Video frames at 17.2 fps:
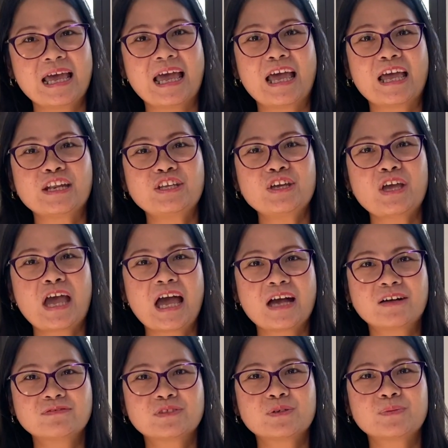and you
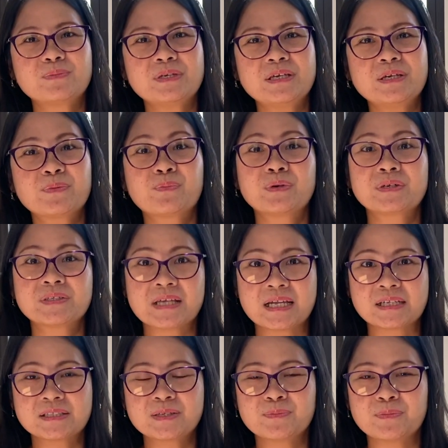have to be
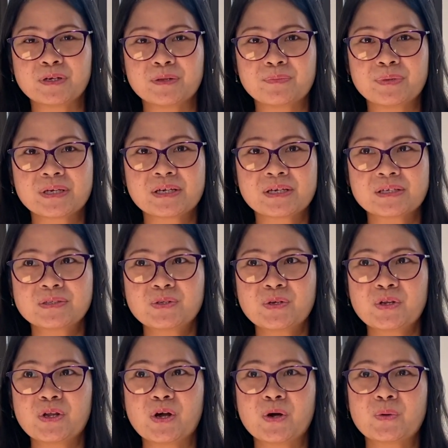presentable because, you
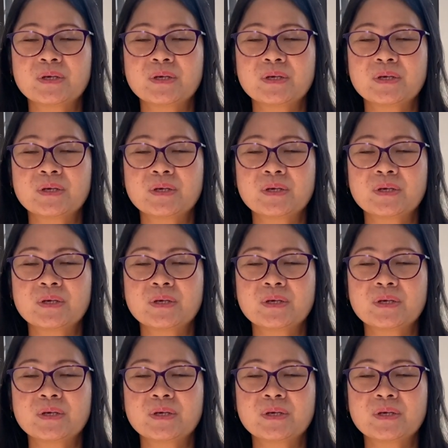know,